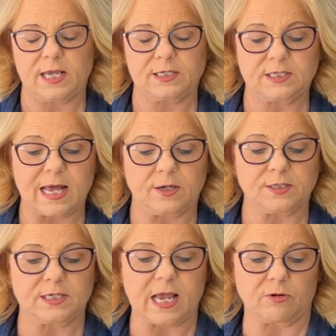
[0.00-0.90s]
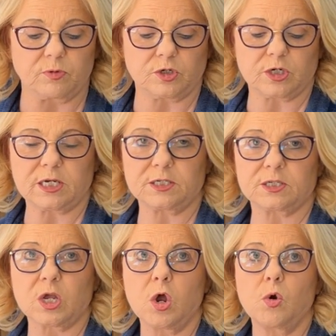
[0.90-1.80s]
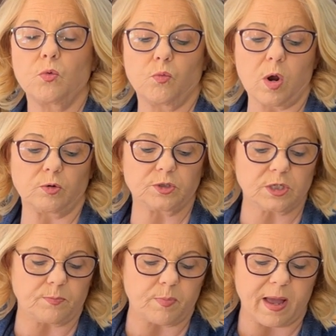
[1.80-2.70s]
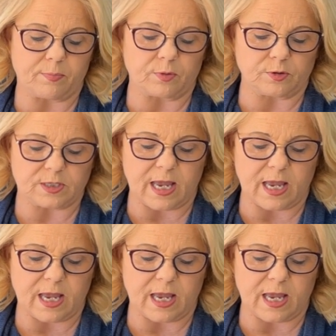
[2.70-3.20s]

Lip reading: egg salad sandwich is roasted peppers.